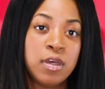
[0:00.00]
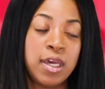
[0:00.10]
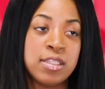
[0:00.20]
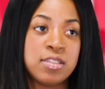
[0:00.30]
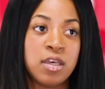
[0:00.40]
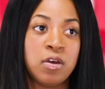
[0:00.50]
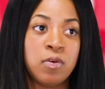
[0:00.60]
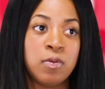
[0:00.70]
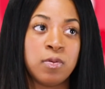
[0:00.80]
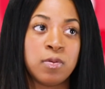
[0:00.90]
And
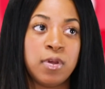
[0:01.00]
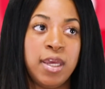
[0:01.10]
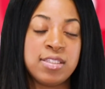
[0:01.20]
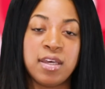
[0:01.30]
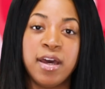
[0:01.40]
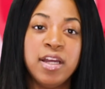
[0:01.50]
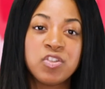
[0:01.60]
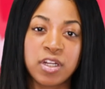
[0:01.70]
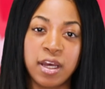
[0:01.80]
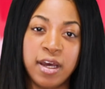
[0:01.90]
so it's
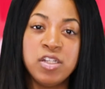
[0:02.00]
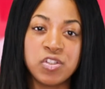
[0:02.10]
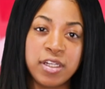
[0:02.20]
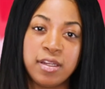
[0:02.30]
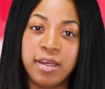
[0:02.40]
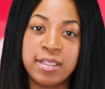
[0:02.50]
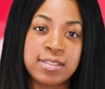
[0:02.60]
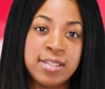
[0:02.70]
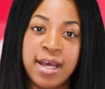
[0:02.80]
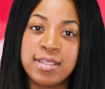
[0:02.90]
100.
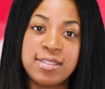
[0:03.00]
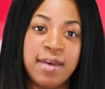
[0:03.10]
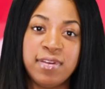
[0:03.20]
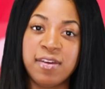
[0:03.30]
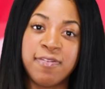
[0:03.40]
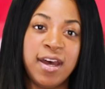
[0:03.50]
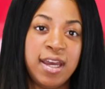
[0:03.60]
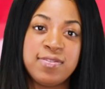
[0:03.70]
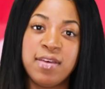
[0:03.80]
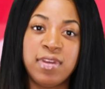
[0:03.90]
It's not
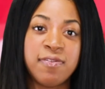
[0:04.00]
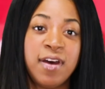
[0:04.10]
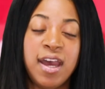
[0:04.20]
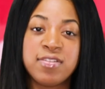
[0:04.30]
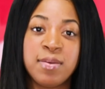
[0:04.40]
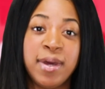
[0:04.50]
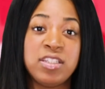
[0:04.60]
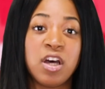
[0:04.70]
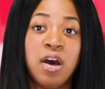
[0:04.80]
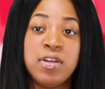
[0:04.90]
75.
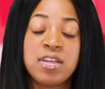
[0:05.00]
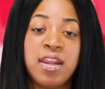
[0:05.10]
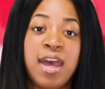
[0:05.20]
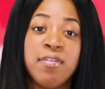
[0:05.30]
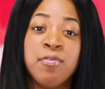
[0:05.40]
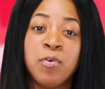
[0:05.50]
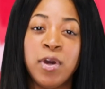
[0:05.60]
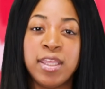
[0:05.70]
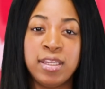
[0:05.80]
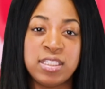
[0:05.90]
Somebody's always going to have a
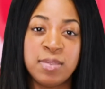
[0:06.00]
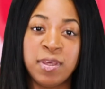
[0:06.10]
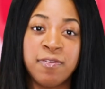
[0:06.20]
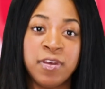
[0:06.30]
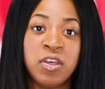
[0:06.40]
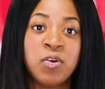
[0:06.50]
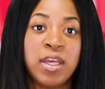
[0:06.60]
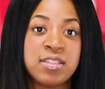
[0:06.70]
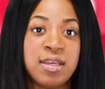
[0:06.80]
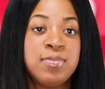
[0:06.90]
void that needs to be filled.
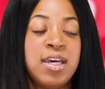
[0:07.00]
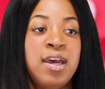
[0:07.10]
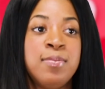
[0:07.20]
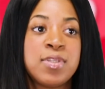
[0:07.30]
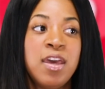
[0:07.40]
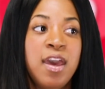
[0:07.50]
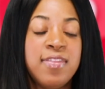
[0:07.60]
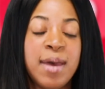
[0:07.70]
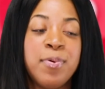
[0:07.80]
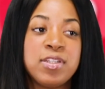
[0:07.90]
And sometimes
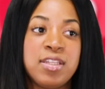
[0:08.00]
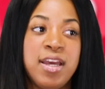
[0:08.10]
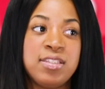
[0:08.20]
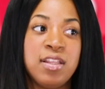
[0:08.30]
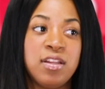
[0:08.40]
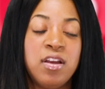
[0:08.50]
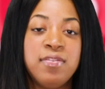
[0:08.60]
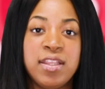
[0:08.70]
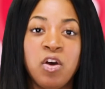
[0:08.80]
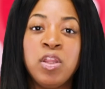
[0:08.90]
that person has to learn
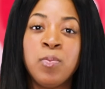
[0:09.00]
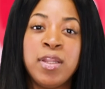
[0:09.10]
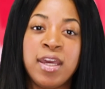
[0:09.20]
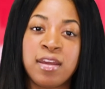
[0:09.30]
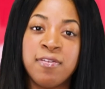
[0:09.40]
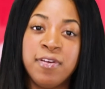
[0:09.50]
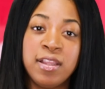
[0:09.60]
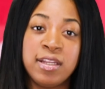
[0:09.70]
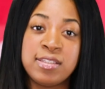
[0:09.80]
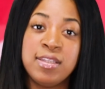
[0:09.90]
that the only one that can fill
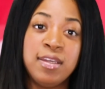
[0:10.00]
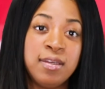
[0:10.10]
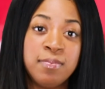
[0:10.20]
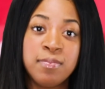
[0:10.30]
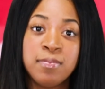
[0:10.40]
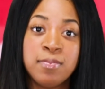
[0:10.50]
it is them.